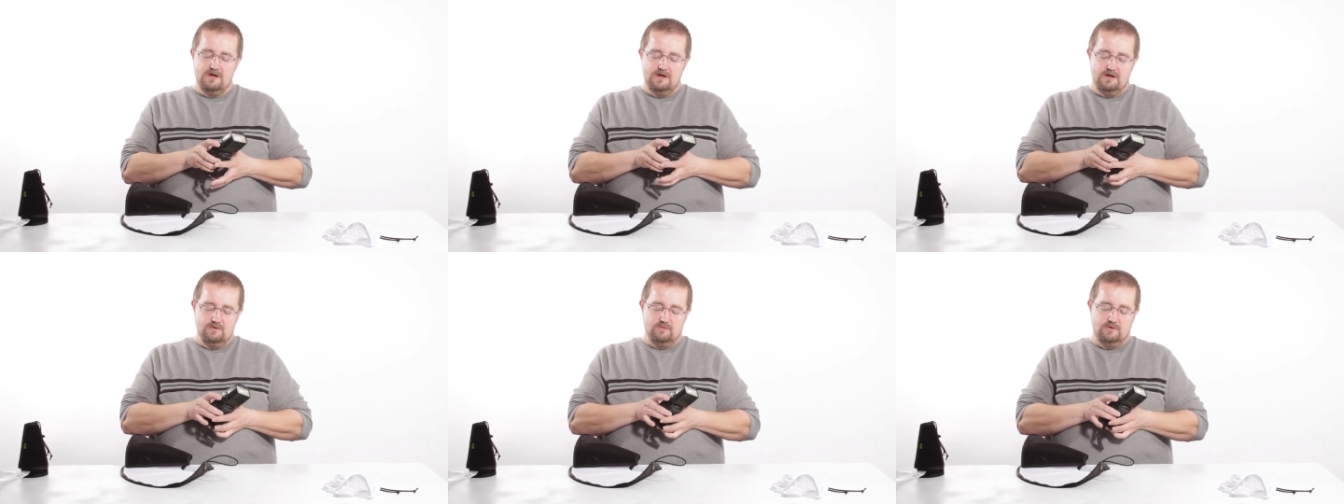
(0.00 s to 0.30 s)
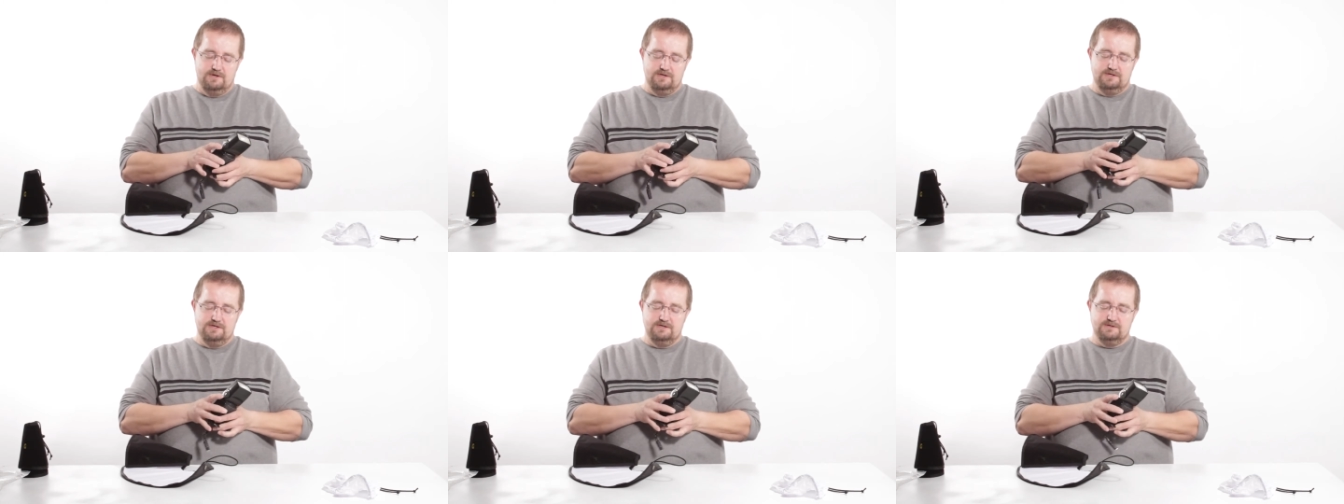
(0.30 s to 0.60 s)

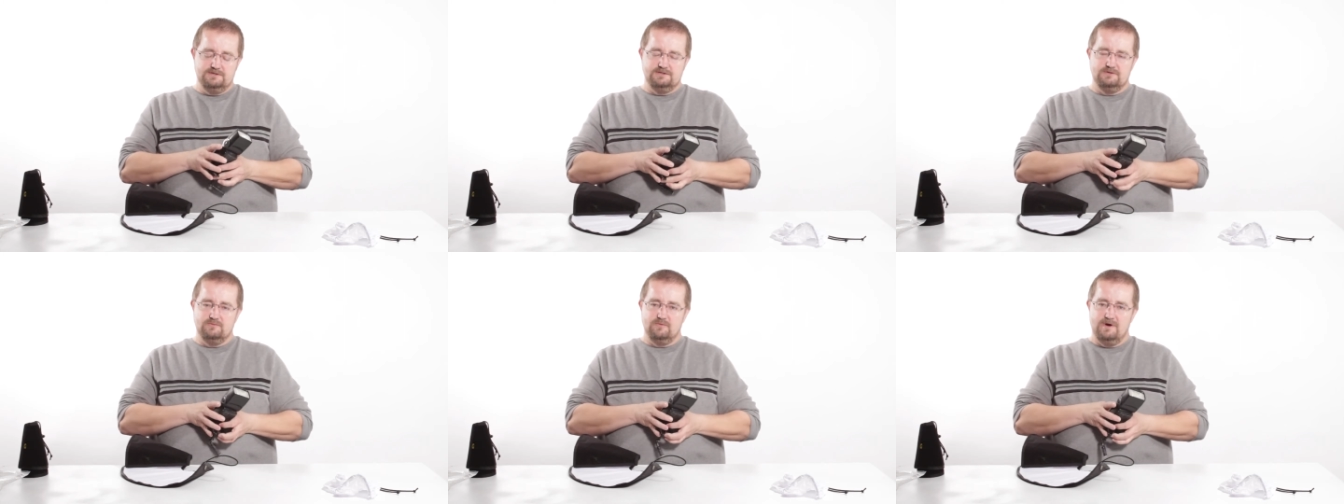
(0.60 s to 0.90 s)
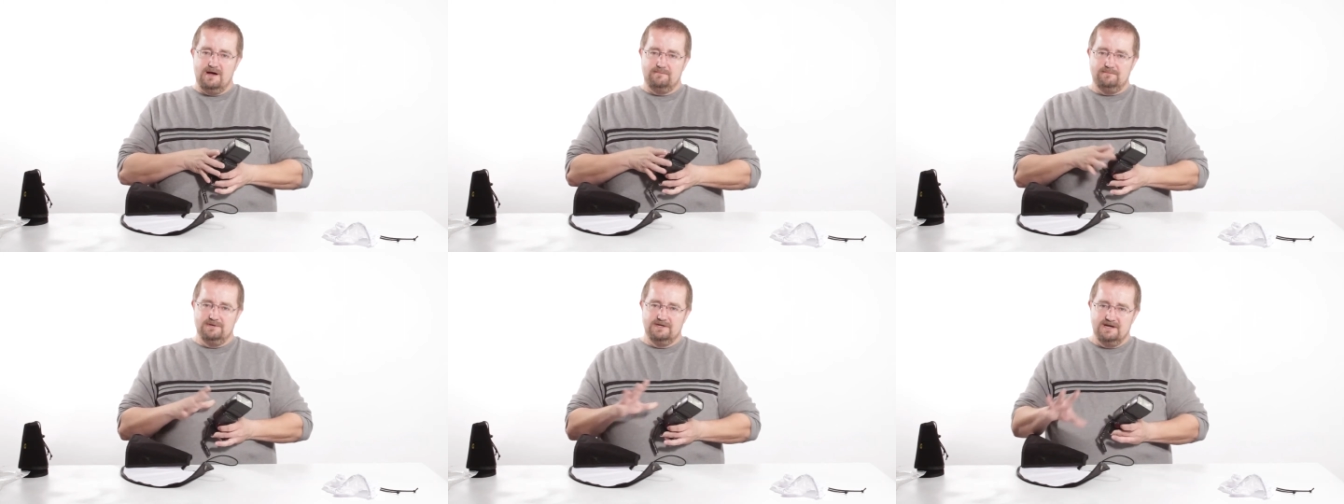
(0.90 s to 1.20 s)
When you're using the
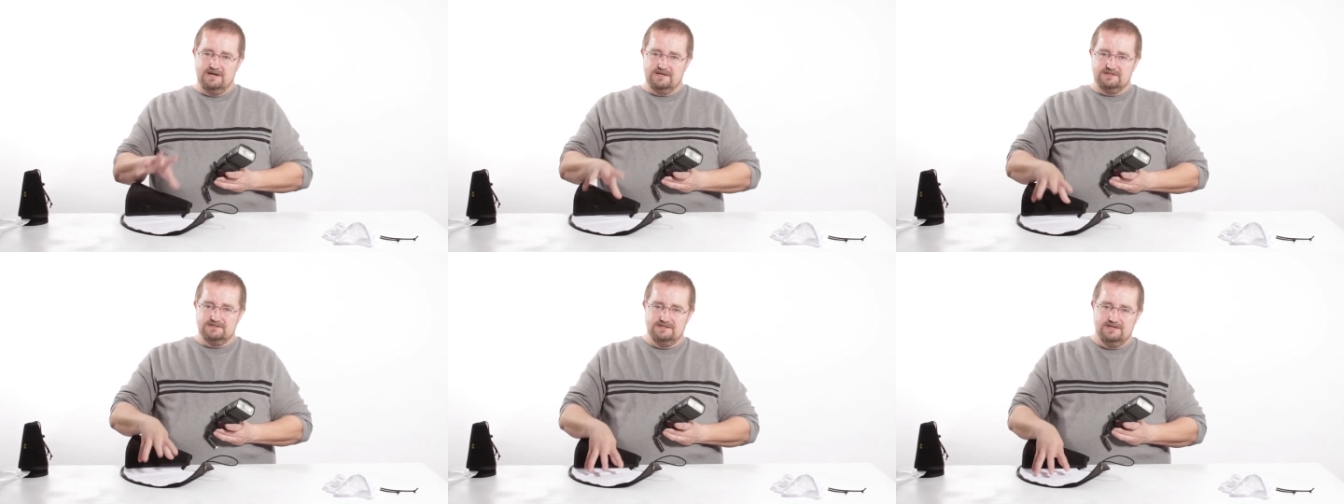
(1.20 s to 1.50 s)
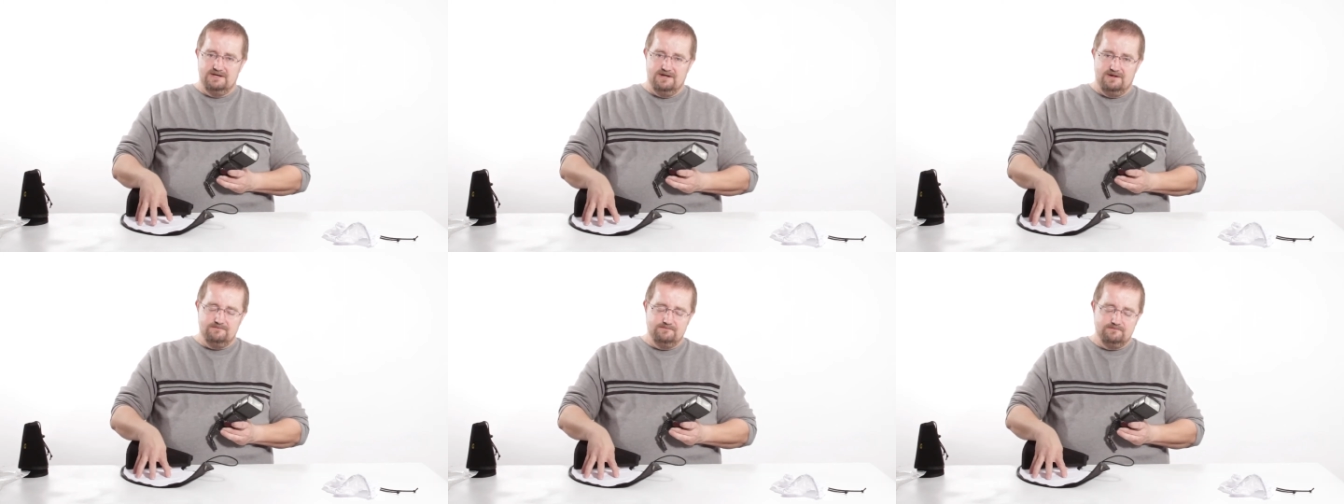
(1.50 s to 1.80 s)

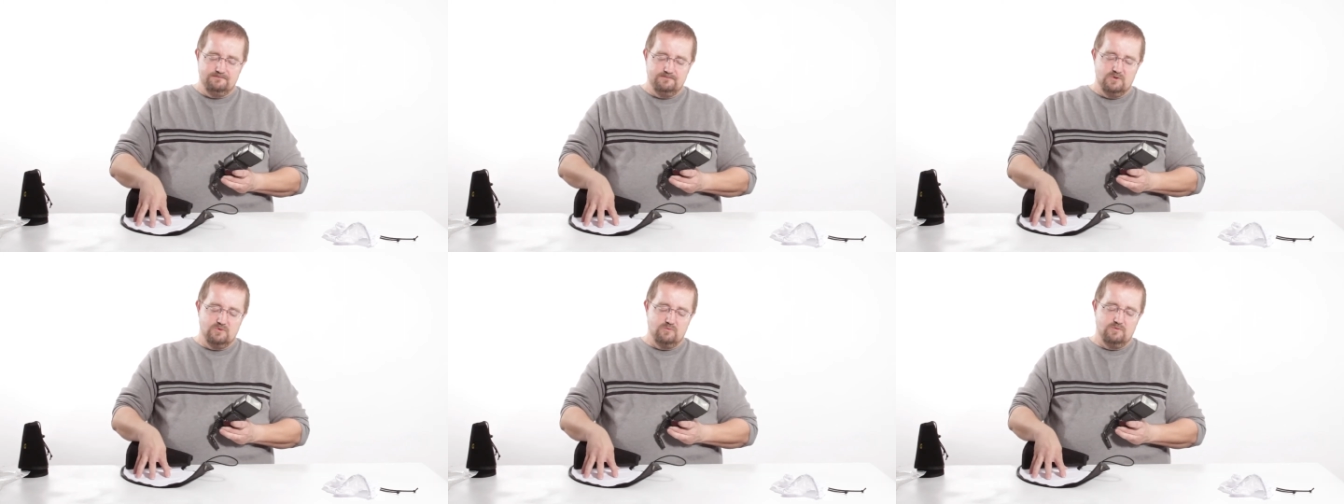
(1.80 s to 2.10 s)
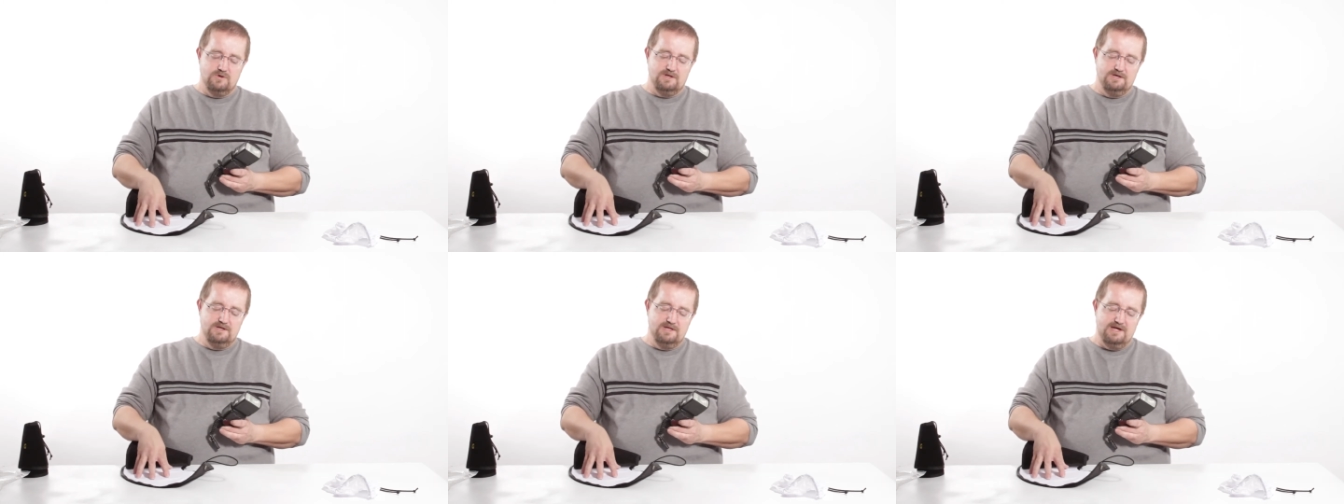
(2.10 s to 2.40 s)
WRAPIX-XL,
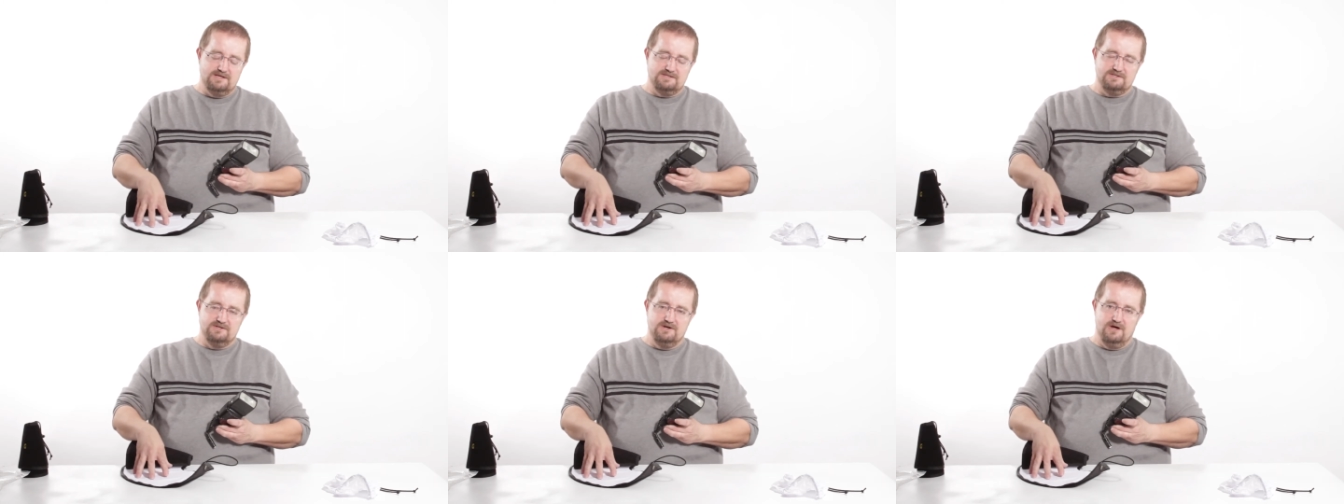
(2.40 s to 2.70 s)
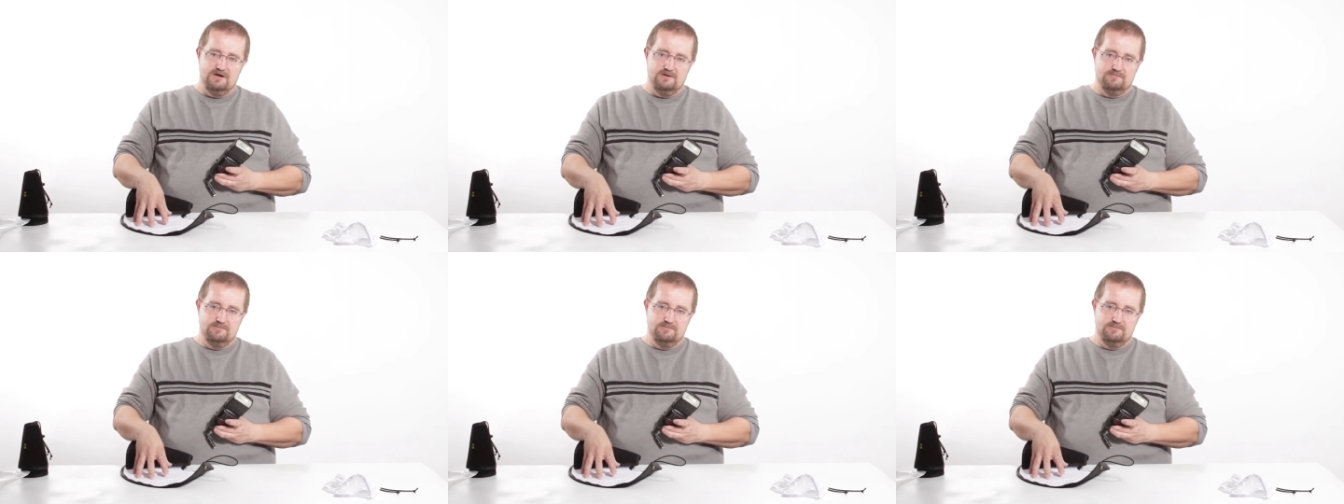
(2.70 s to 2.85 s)
really that's not